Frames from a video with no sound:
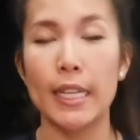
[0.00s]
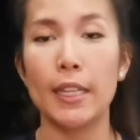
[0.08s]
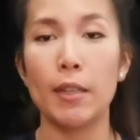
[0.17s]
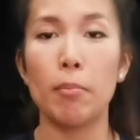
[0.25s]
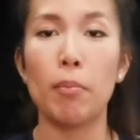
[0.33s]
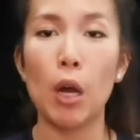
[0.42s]
and
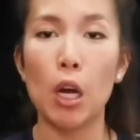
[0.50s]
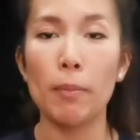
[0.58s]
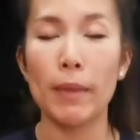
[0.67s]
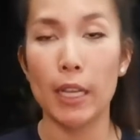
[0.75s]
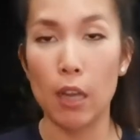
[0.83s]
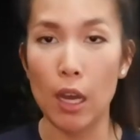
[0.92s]
the ball
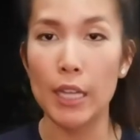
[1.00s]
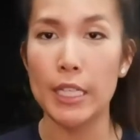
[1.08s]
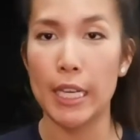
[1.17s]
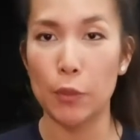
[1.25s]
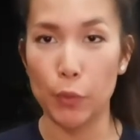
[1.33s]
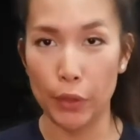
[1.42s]
make
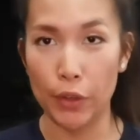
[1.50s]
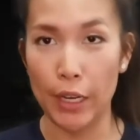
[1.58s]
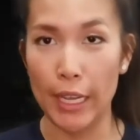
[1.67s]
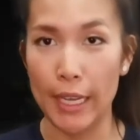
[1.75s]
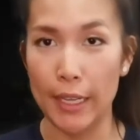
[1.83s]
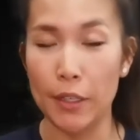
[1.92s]
contact with your
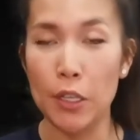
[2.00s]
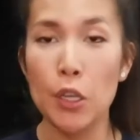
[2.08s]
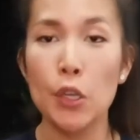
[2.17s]
hand